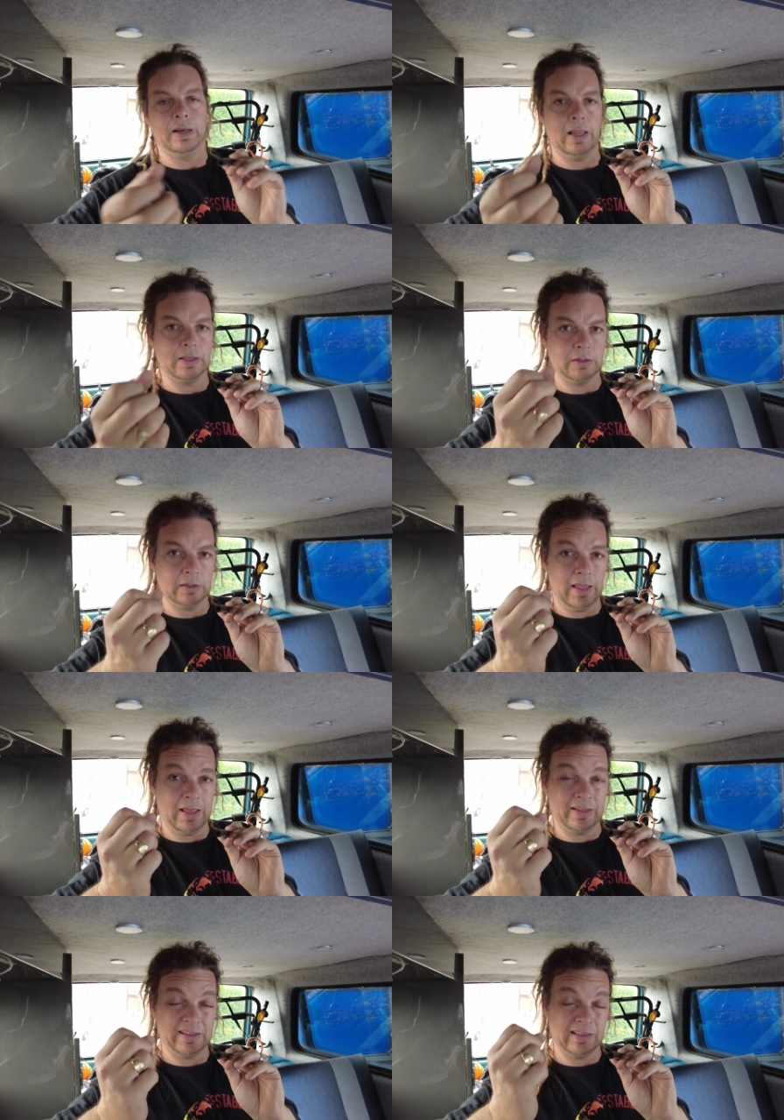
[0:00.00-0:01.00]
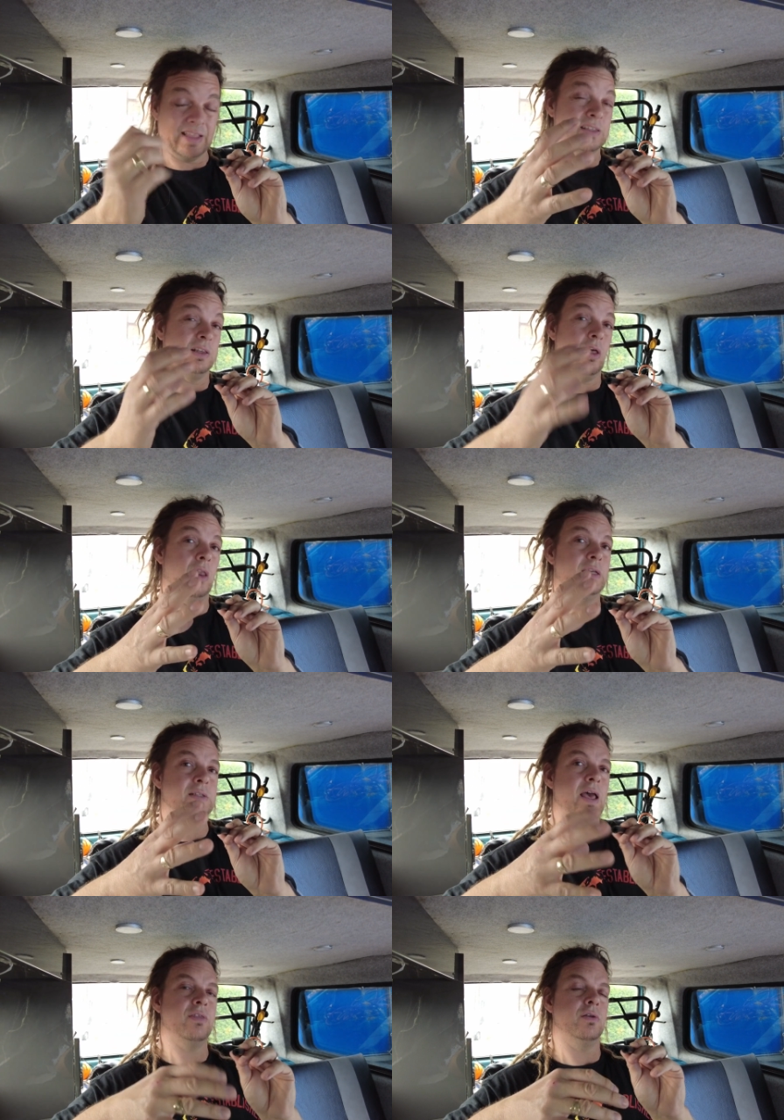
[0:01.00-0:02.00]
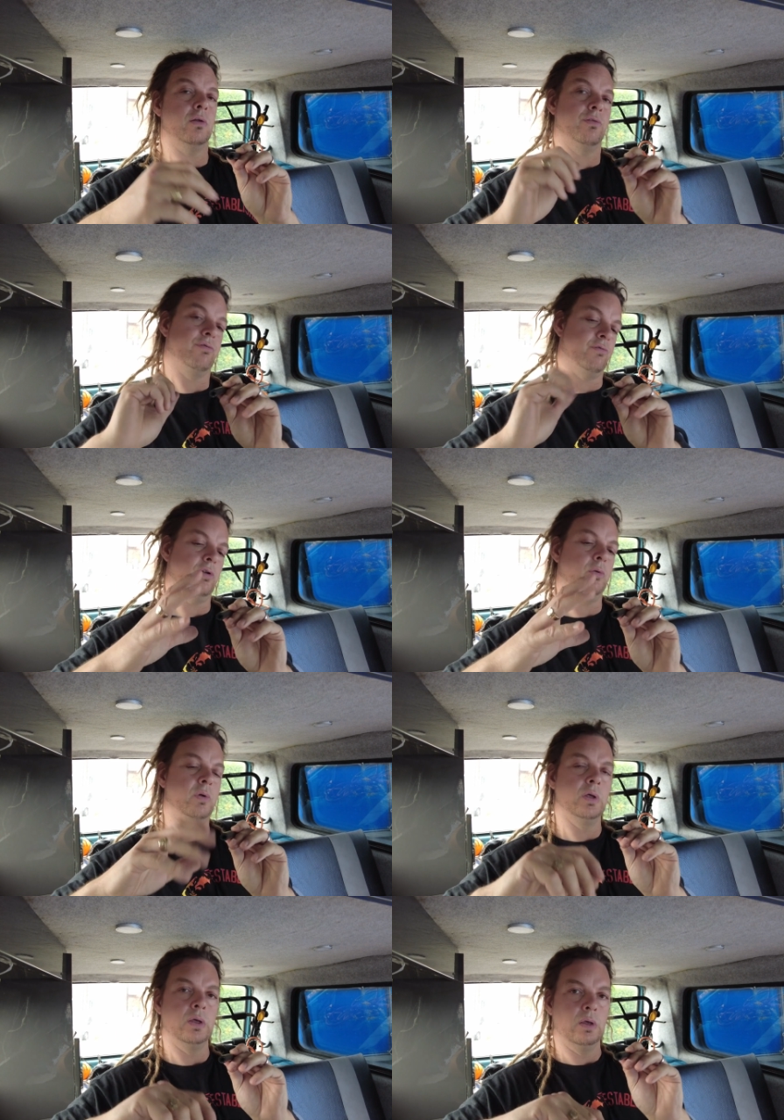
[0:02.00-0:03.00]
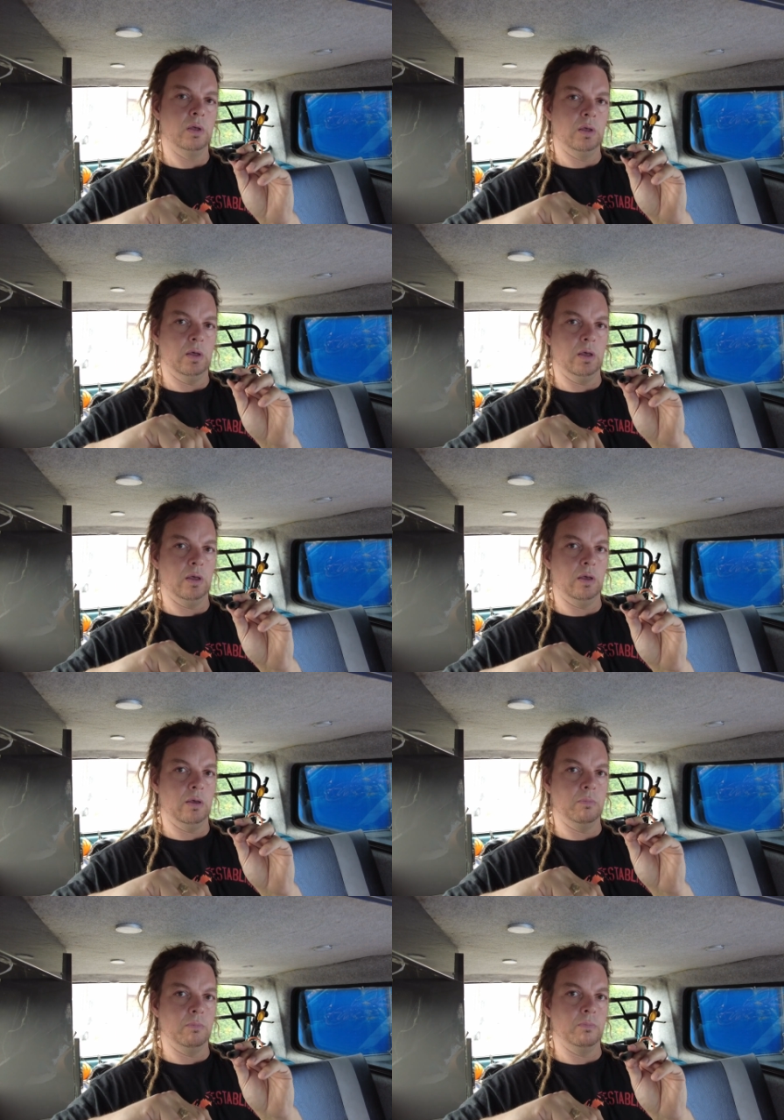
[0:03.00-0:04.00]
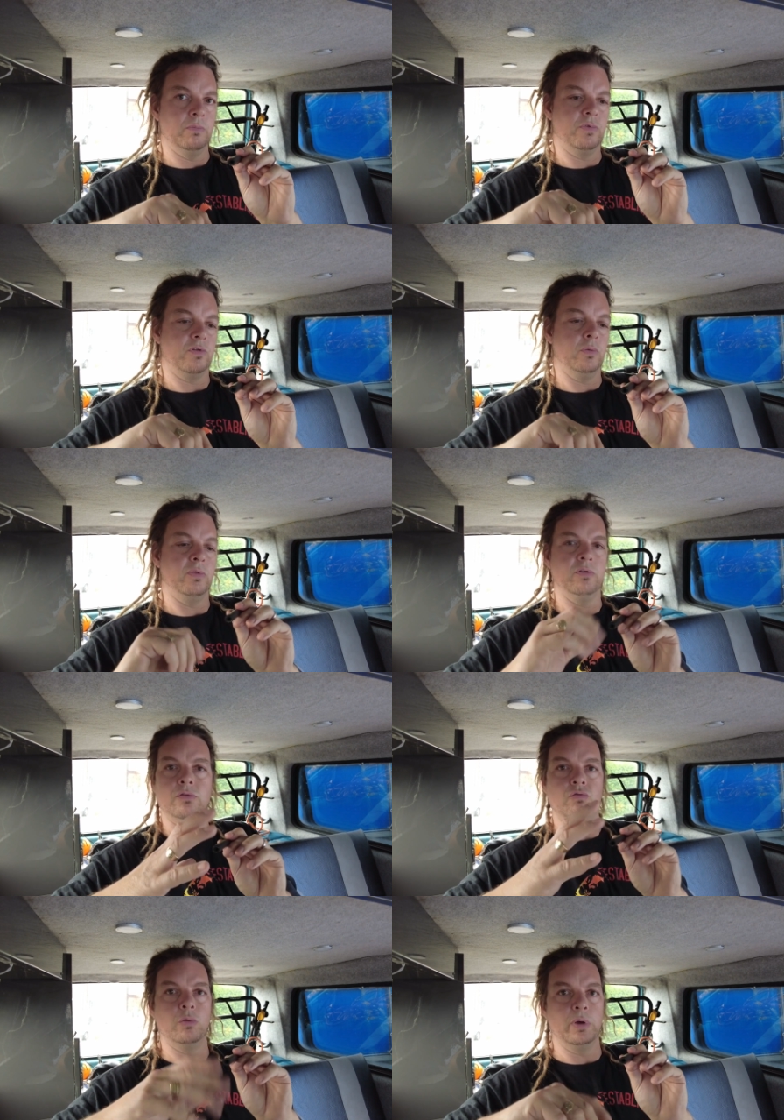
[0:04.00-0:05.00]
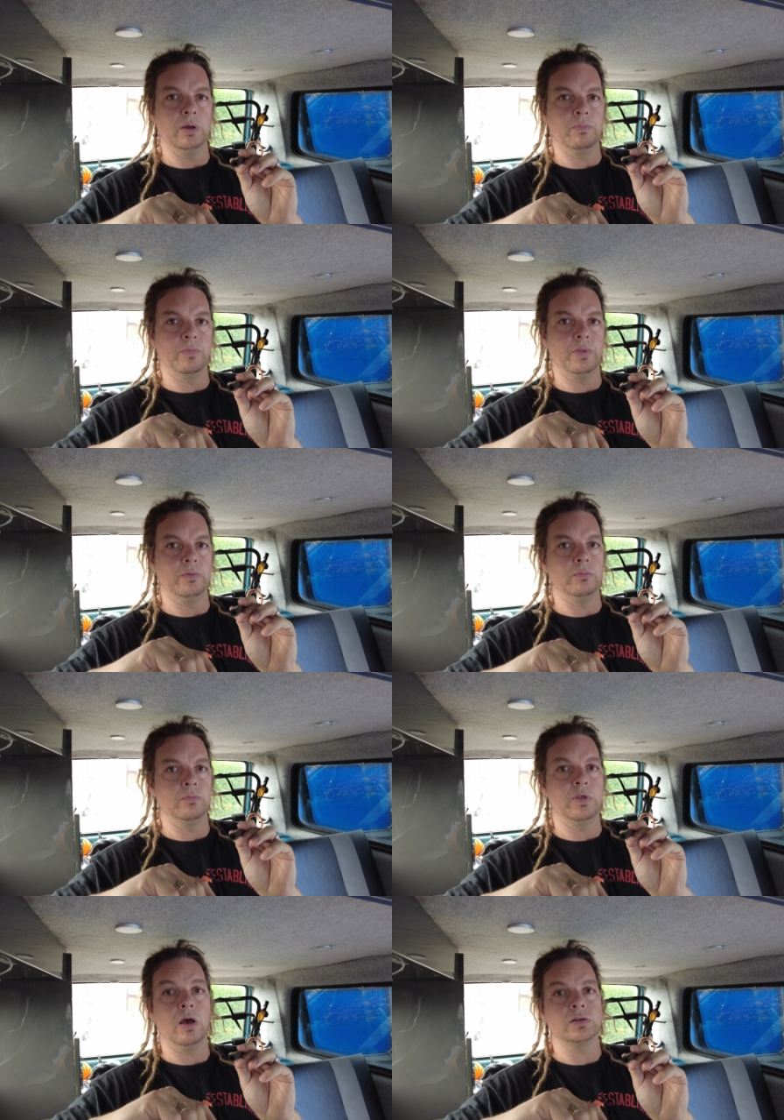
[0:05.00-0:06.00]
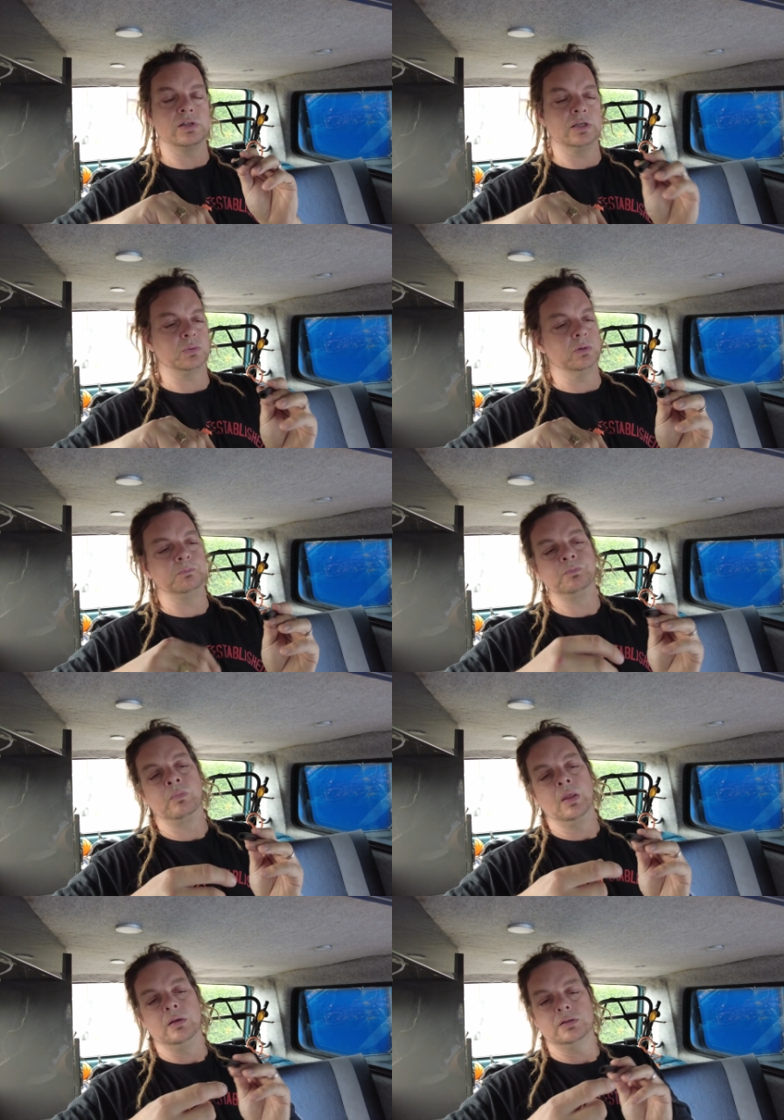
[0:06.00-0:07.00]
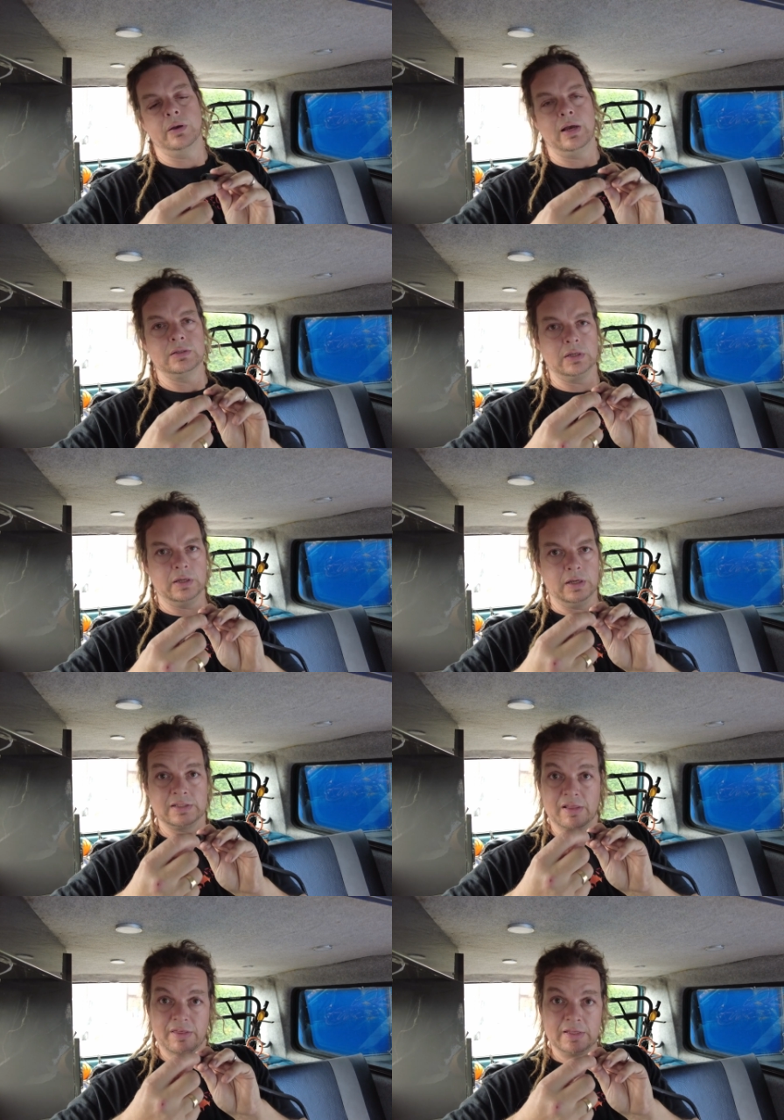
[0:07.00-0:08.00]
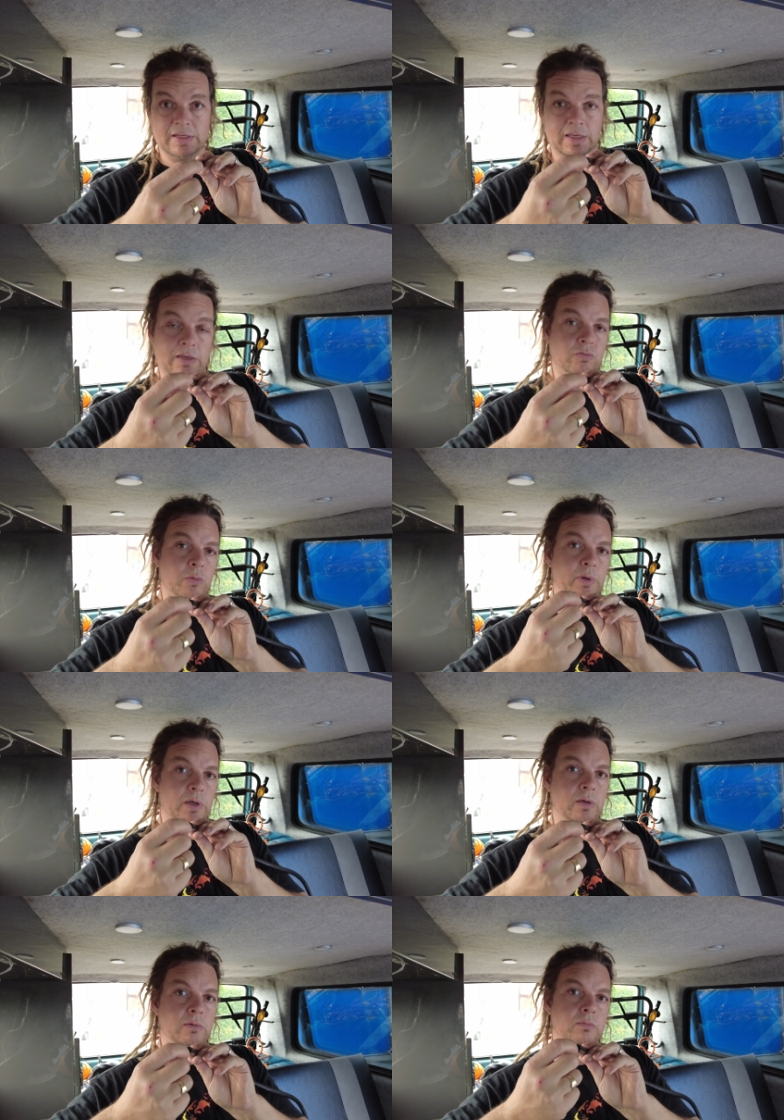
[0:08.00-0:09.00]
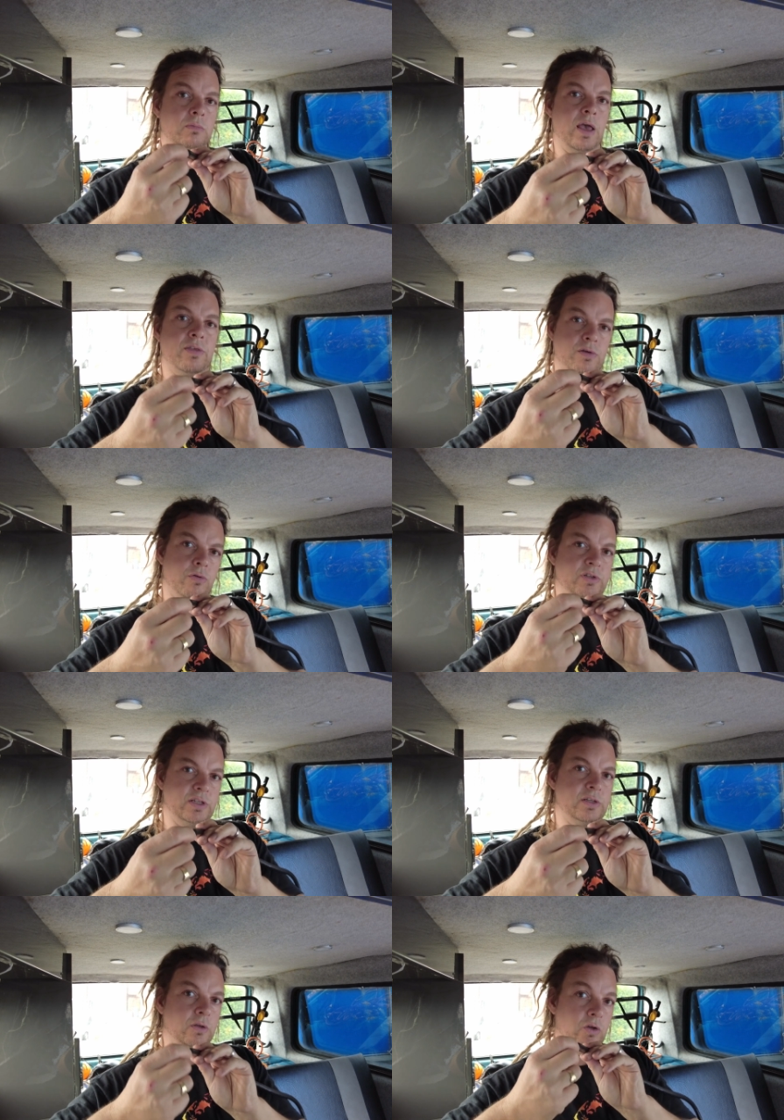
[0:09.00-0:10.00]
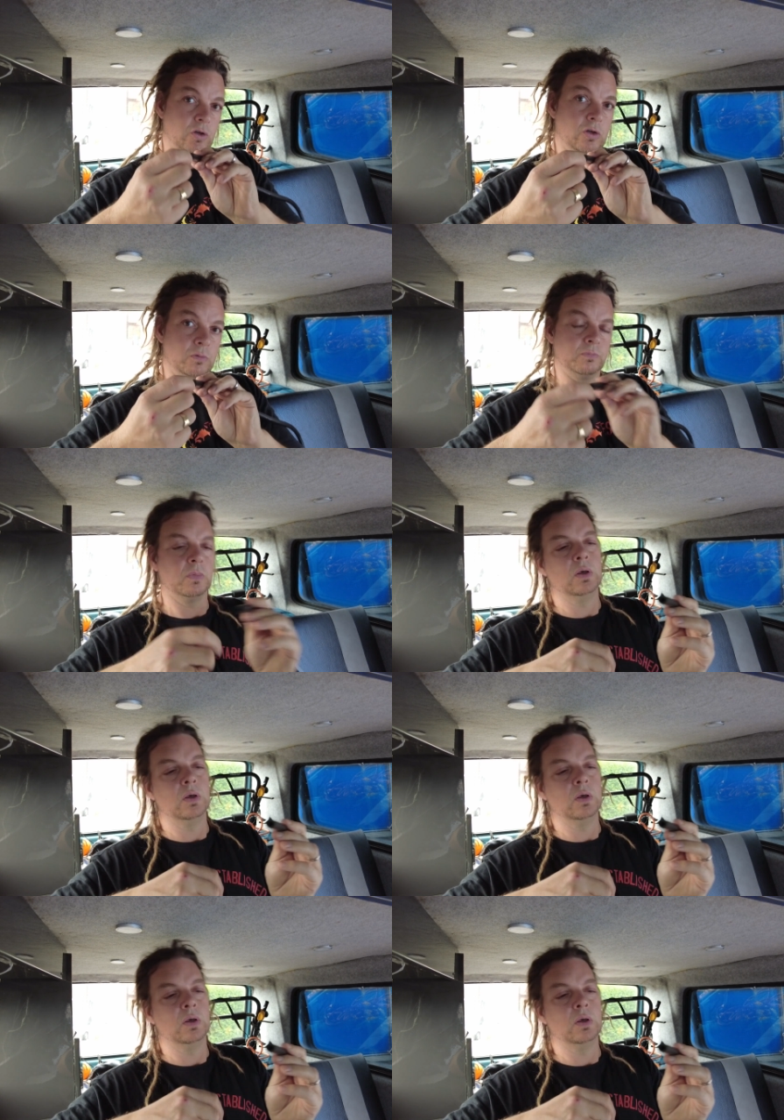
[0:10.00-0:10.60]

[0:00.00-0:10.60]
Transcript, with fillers: it'll let, it'll let, it'll let a lot less ethanol through um, through the, the rubber than the R6 will. So as a, a synthetic rubber ethanol resistant core,